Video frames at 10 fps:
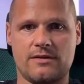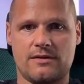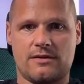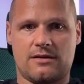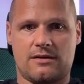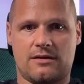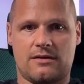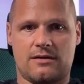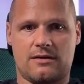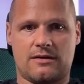
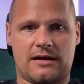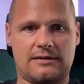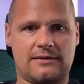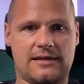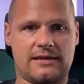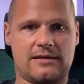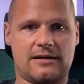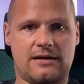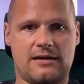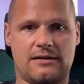I think
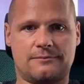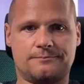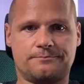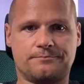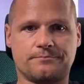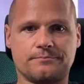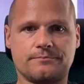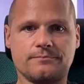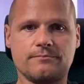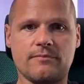
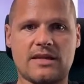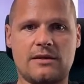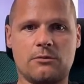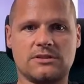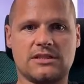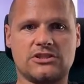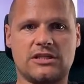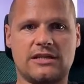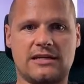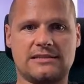he was
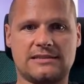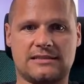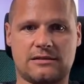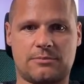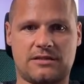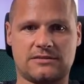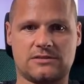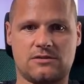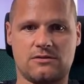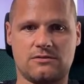actually nice setup
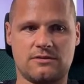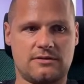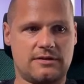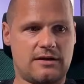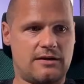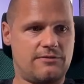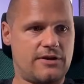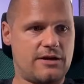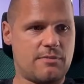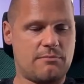also. If I
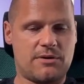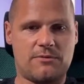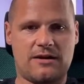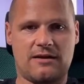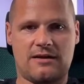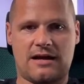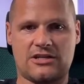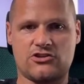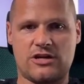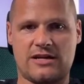remember well,
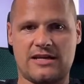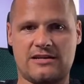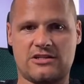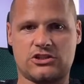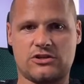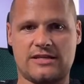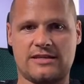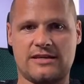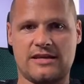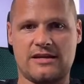Adrian had a trade
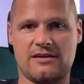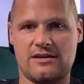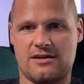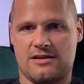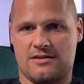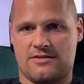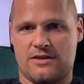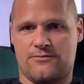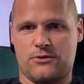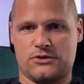in here.
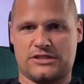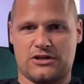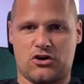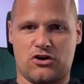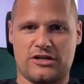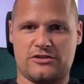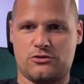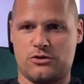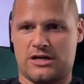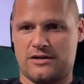If you still hold it,
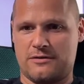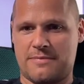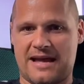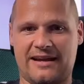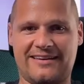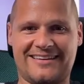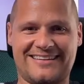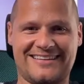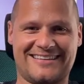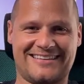you are the man.
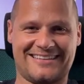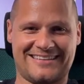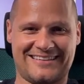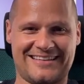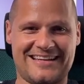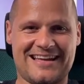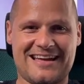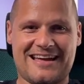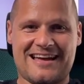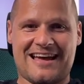
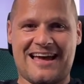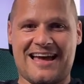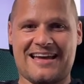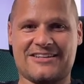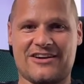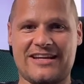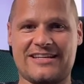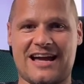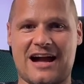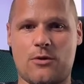And right
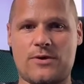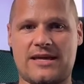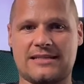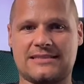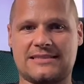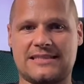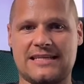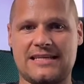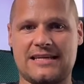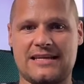now we can
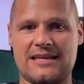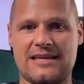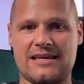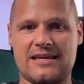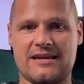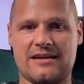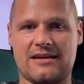see in here,